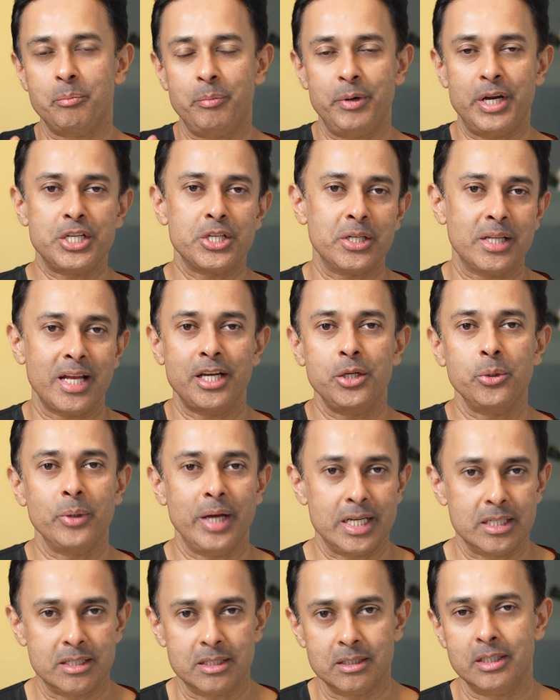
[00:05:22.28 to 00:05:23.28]
pressure that you
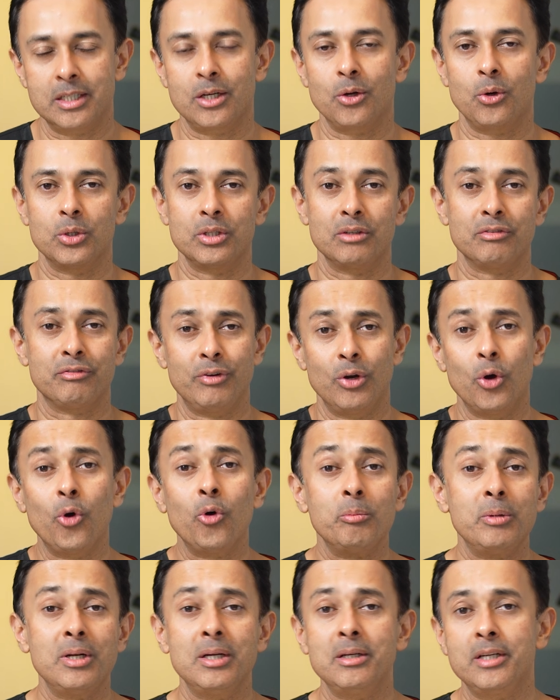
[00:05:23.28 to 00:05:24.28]
exert or the
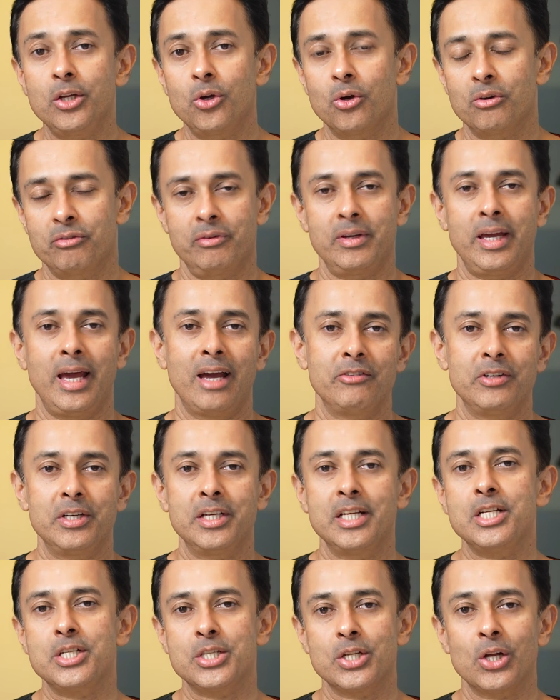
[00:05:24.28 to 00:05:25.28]
flowability of Cavit
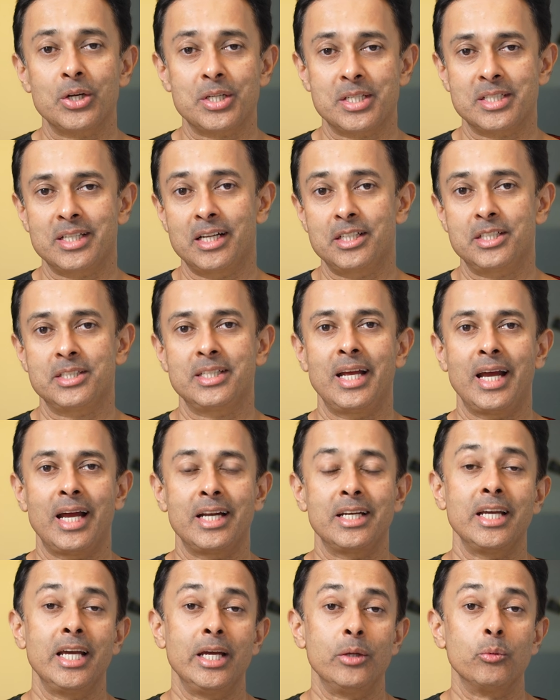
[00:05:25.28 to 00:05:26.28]
is not such that
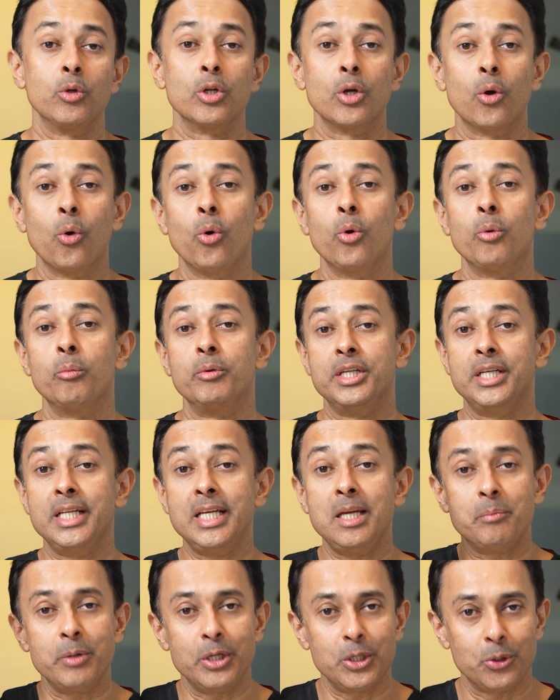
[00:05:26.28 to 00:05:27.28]
it will go
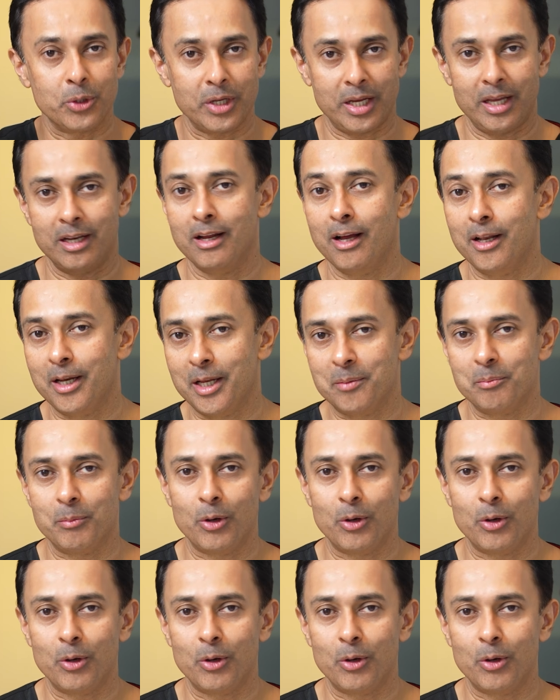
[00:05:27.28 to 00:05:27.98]
deep into the canal and